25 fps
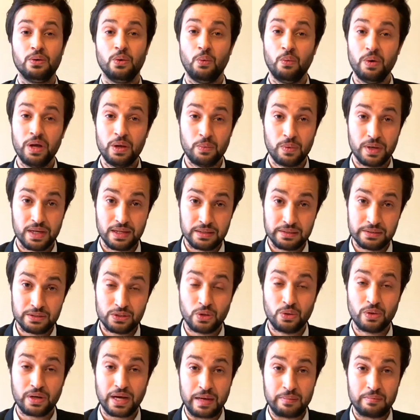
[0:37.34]
We will
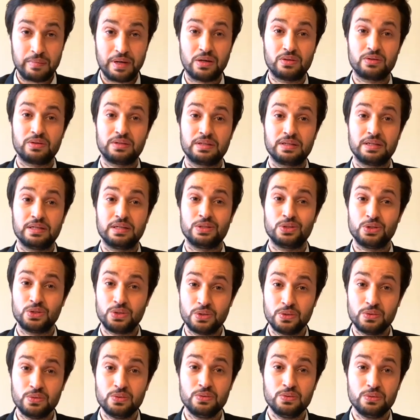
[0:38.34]
talk about
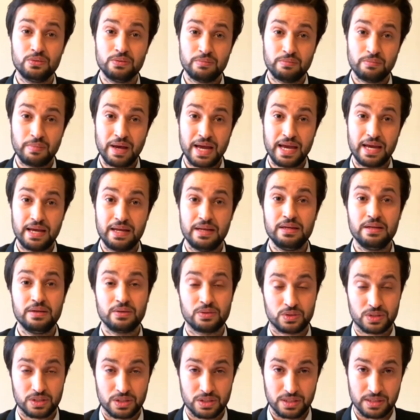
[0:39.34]
two main
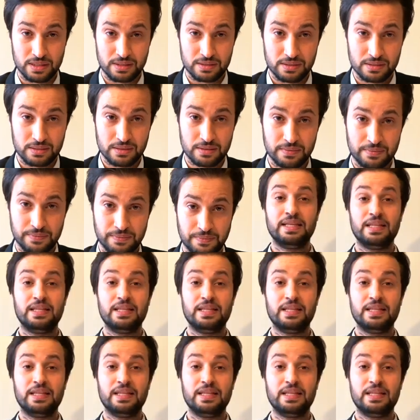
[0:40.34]
usages.